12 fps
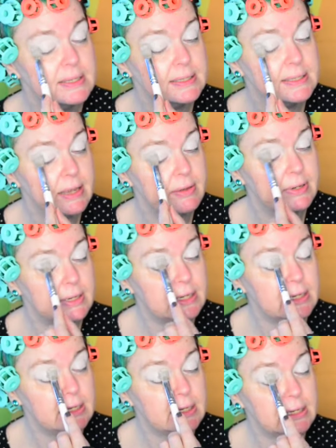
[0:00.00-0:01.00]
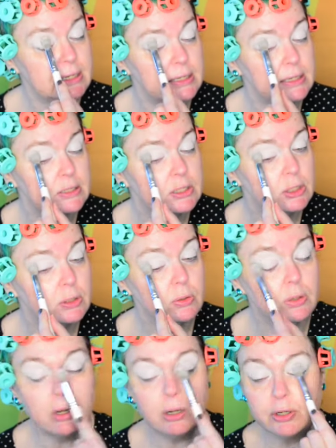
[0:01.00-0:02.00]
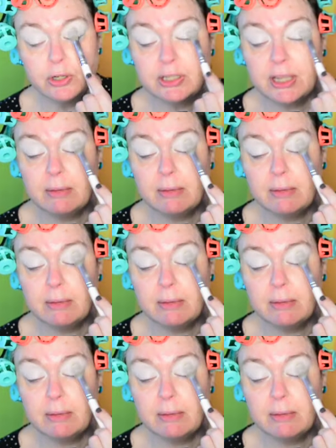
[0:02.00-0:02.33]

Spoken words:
$72,